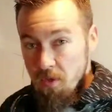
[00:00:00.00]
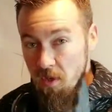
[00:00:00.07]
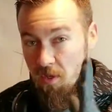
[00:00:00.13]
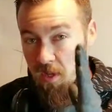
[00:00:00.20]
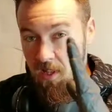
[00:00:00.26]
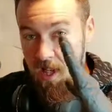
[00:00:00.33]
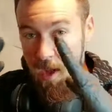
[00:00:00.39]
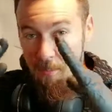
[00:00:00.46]
are
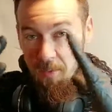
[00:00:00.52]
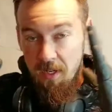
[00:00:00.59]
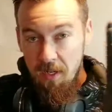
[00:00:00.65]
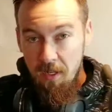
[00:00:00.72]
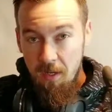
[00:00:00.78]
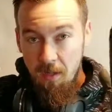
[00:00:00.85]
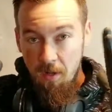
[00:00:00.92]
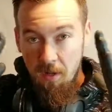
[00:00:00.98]

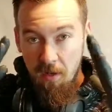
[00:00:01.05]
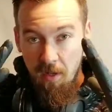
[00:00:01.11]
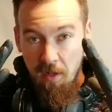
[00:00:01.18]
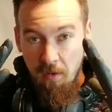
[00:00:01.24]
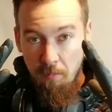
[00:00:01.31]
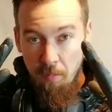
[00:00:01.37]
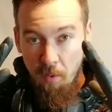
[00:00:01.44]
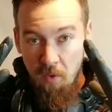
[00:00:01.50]
dilapidated, they're
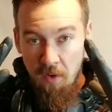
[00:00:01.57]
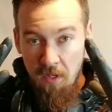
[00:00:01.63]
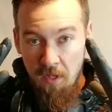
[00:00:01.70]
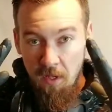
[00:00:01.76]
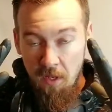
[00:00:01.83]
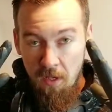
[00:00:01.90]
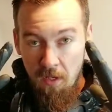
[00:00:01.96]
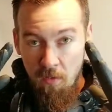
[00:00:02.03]
like pointing
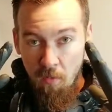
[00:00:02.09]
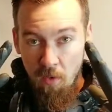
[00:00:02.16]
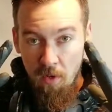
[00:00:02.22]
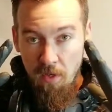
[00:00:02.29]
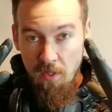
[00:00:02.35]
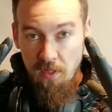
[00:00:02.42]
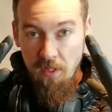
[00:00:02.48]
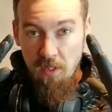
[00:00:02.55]

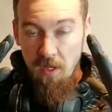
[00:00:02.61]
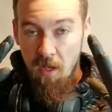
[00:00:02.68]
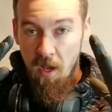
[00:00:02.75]
inwards,